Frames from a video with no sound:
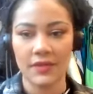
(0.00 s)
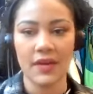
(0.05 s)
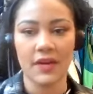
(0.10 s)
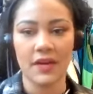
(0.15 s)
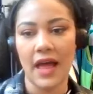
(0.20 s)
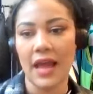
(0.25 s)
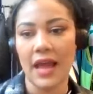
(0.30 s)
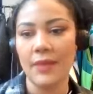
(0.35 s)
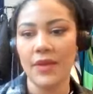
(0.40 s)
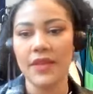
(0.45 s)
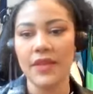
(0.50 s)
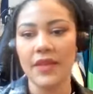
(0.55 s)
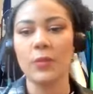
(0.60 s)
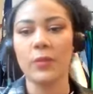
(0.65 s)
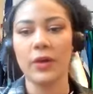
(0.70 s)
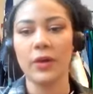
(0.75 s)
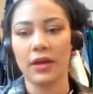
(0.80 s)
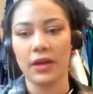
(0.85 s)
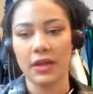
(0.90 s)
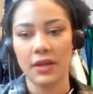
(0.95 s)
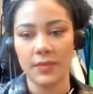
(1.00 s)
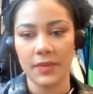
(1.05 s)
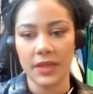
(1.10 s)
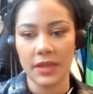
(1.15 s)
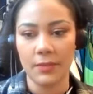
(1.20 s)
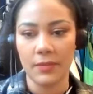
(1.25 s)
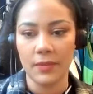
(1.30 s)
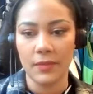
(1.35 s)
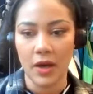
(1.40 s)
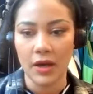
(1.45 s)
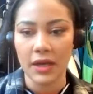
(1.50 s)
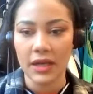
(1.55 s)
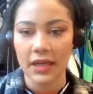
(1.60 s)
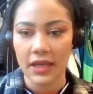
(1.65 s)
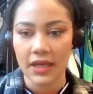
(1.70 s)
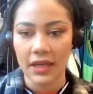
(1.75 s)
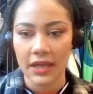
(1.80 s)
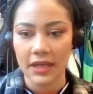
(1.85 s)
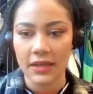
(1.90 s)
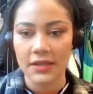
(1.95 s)
the climate that we're going to be
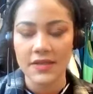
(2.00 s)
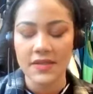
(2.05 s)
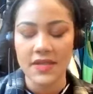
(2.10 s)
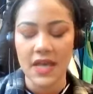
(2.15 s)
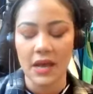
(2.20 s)
marketing in.